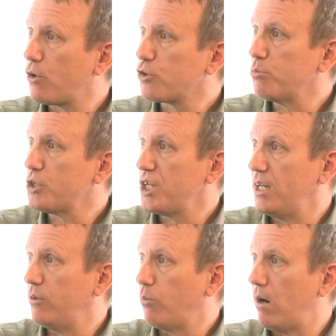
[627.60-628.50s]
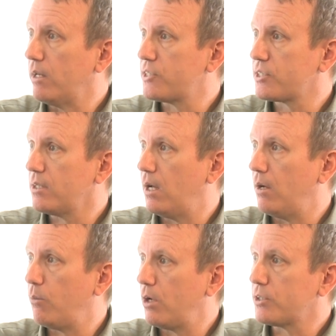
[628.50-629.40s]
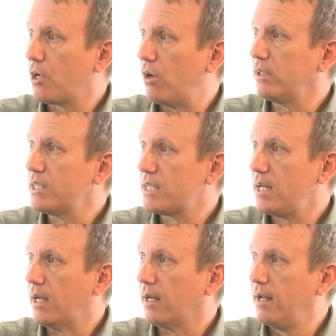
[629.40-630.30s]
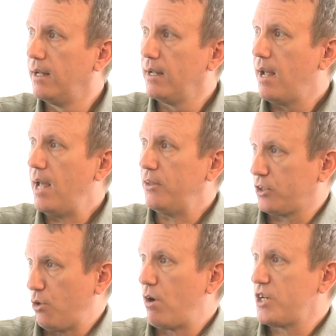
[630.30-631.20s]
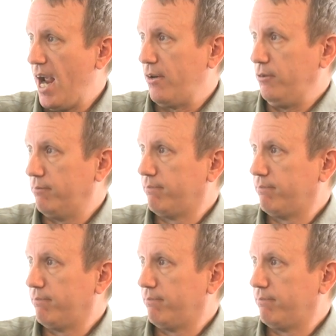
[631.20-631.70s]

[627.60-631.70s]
virtual machine and where it's currently sitting, and the storage handle.